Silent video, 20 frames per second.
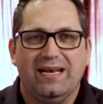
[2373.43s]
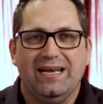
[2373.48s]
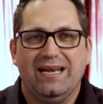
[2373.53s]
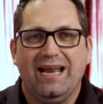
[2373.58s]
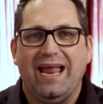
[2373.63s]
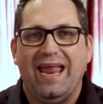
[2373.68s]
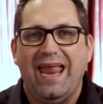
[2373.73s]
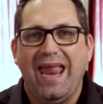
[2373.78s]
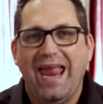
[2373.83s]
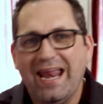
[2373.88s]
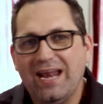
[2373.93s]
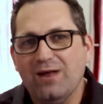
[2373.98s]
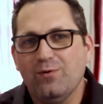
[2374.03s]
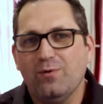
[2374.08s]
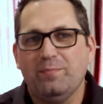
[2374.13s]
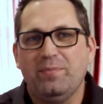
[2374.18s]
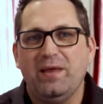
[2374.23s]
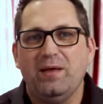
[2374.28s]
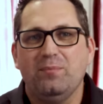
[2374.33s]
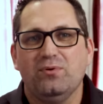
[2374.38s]
And I hate it
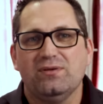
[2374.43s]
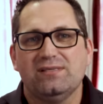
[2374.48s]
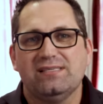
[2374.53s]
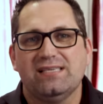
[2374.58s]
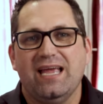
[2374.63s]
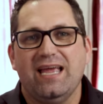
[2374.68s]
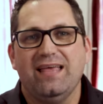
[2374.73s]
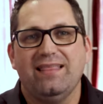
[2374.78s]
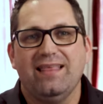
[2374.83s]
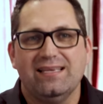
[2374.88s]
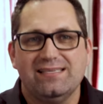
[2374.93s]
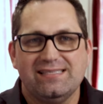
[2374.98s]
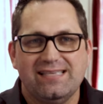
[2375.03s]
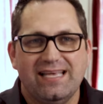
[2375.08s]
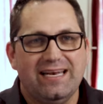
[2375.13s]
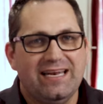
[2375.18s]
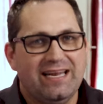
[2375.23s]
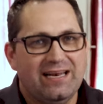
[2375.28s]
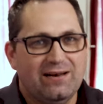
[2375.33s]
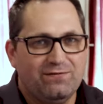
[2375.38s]
when people say they
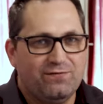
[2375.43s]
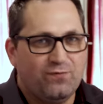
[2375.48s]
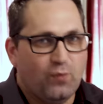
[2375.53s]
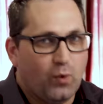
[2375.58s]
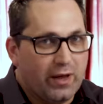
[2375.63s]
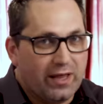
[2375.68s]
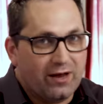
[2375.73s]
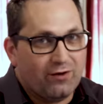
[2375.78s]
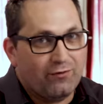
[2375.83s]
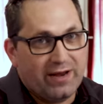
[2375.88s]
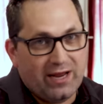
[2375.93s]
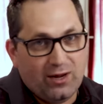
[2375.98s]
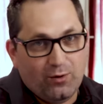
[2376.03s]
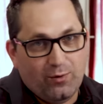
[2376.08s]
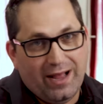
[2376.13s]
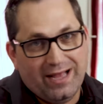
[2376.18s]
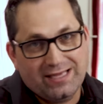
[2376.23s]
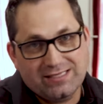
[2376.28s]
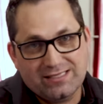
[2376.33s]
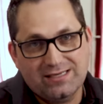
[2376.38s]
send in a FOIA
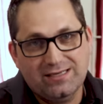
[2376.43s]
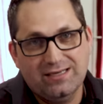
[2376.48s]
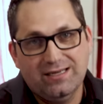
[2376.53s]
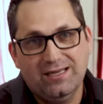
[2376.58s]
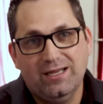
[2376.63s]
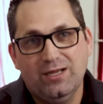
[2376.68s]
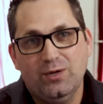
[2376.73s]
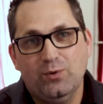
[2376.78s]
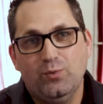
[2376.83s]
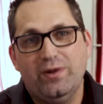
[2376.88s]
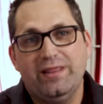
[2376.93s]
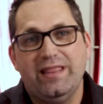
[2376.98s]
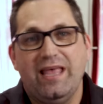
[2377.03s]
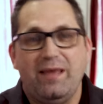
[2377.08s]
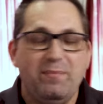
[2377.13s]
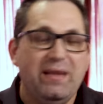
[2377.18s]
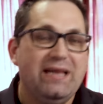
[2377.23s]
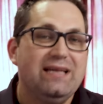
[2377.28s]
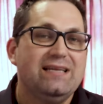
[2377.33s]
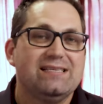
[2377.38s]
request, when
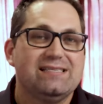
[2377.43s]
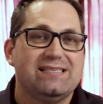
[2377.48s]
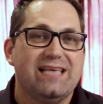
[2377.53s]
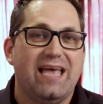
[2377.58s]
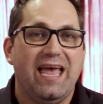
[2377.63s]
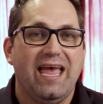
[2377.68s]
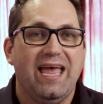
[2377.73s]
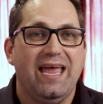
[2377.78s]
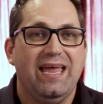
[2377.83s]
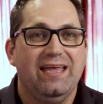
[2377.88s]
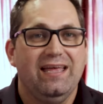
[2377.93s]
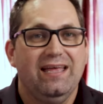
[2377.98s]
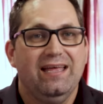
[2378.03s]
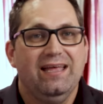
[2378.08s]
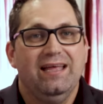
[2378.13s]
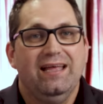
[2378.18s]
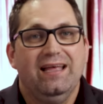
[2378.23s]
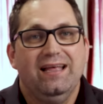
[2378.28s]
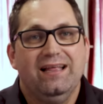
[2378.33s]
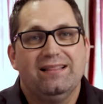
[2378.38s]
they mean to say
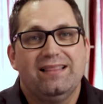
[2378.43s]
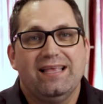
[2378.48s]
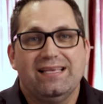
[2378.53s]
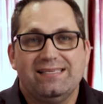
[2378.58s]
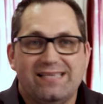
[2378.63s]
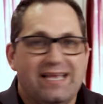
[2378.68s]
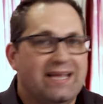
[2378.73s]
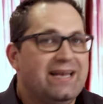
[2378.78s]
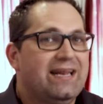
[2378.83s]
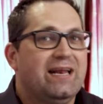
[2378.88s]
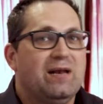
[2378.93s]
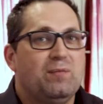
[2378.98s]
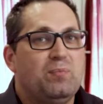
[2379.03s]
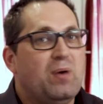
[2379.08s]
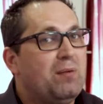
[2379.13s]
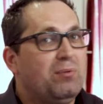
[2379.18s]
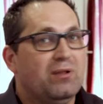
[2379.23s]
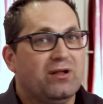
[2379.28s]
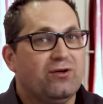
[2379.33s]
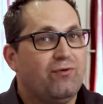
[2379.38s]
they send in a
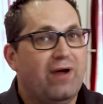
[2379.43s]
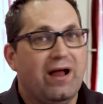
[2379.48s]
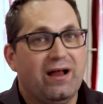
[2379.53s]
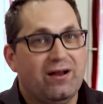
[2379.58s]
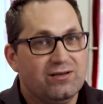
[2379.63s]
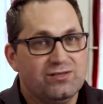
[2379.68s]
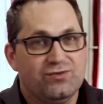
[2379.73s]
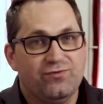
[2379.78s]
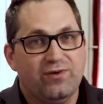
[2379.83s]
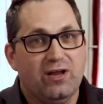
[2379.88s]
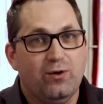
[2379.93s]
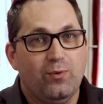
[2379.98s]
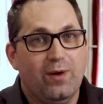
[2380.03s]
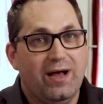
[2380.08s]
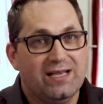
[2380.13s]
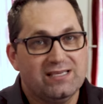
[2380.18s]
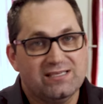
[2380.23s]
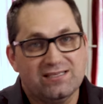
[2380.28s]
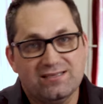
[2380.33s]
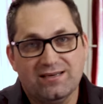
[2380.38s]
public records
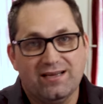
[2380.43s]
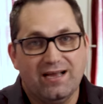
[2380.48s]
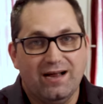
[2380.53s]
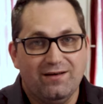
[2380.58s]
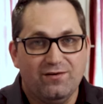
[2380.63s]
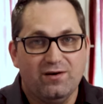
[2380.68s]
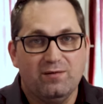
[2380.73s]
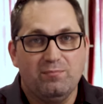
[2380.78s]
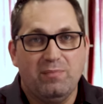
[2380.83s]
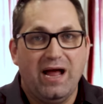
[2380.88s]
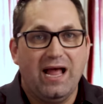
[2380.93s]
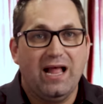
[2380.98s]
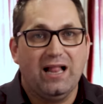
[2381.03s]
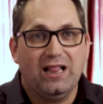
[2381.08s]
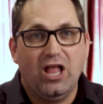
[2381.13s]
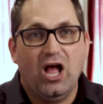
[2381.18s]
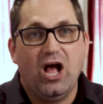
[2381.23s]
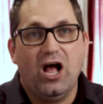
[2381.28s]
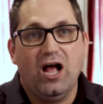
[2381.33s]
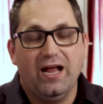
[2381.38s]
request covered by a
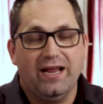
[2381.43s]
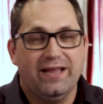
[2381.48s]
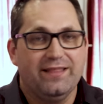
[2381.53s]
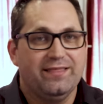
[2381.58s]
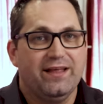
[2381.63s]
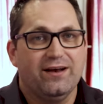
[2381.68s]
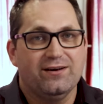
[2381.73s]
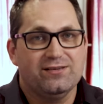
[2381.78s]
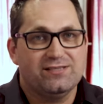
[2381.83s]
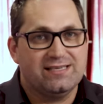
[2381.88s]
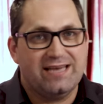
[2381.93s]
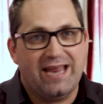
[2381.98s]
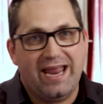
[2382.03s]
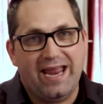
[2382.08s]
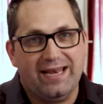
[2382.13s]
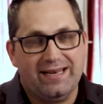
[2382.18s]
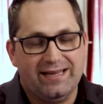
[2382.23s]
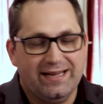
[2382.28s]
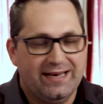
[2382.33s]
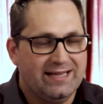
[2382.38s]
law in their
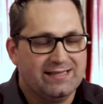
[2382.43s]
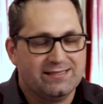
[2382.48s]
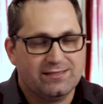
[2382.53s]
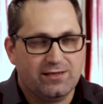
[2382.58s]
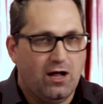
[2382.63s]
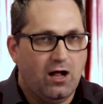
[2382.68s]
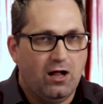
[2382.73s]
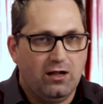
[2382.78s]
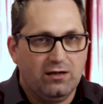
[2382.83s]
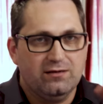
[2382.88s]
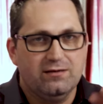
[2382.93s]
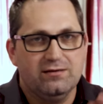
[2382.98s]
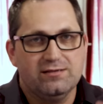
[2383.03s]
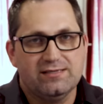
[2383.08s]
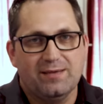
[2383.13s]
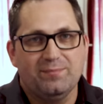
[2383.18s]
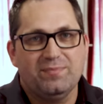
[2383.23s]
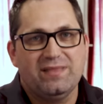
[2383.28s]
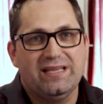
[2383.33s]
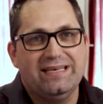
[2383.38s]
state, and it's called
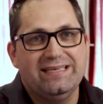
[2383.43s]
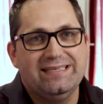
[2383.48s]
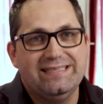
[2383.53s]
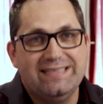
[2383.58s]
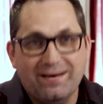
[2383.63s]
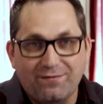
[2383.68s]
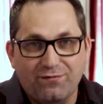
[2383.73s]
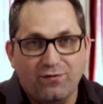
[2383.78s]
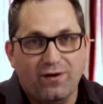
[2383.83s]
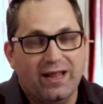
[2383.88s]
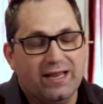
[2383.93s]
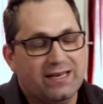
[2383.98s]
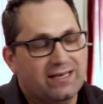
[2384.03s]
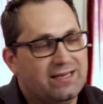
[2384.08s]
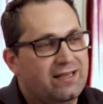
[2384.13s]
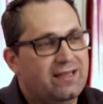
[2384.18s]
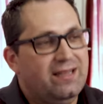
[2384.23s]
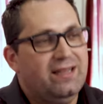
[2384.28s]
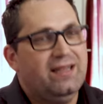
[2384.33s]
something different